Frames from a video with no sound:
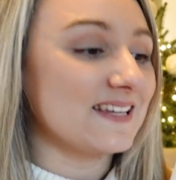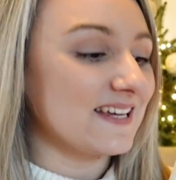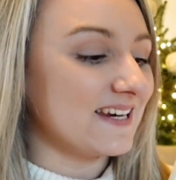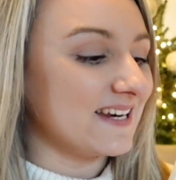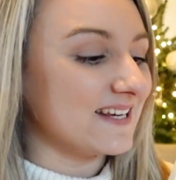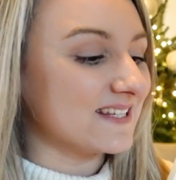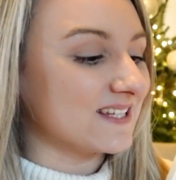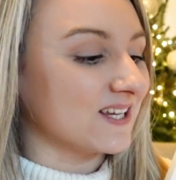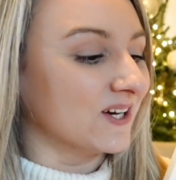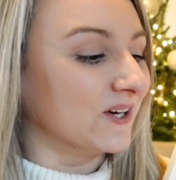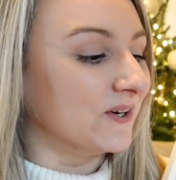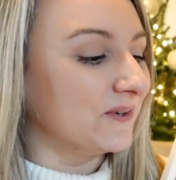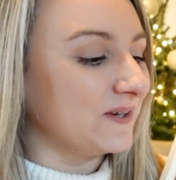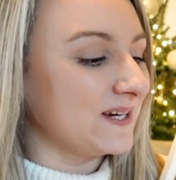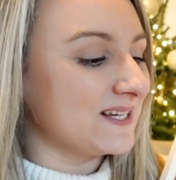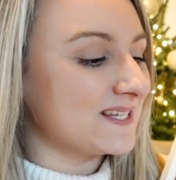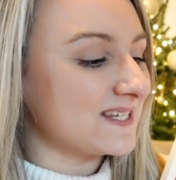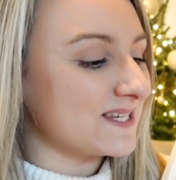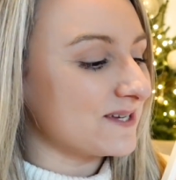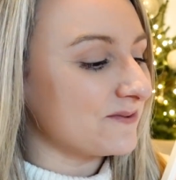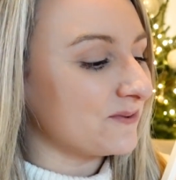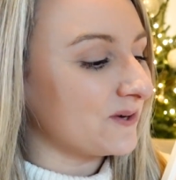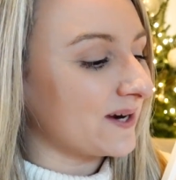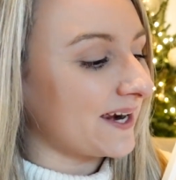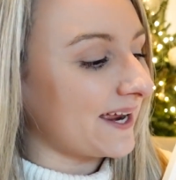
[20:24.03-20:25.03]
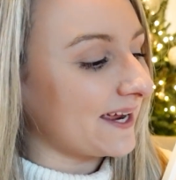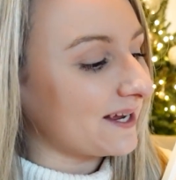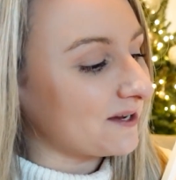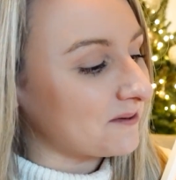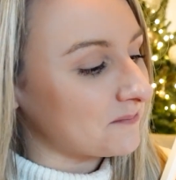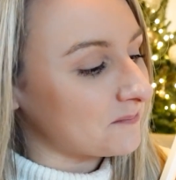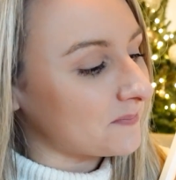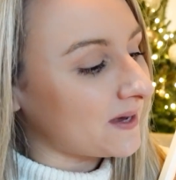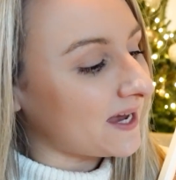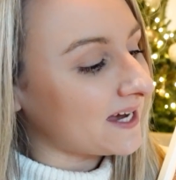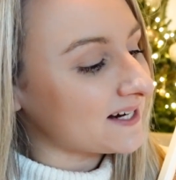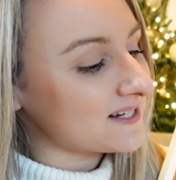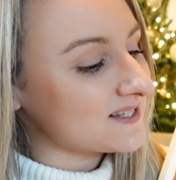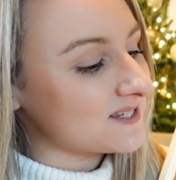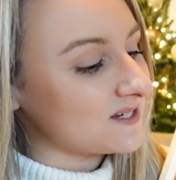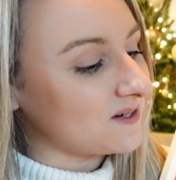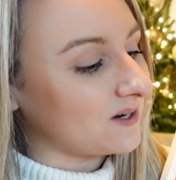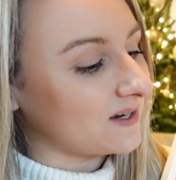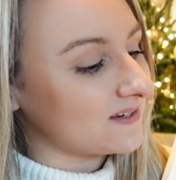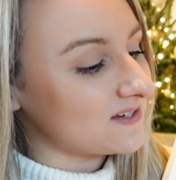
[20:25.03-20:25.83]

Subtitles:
and it's always the one I come back to.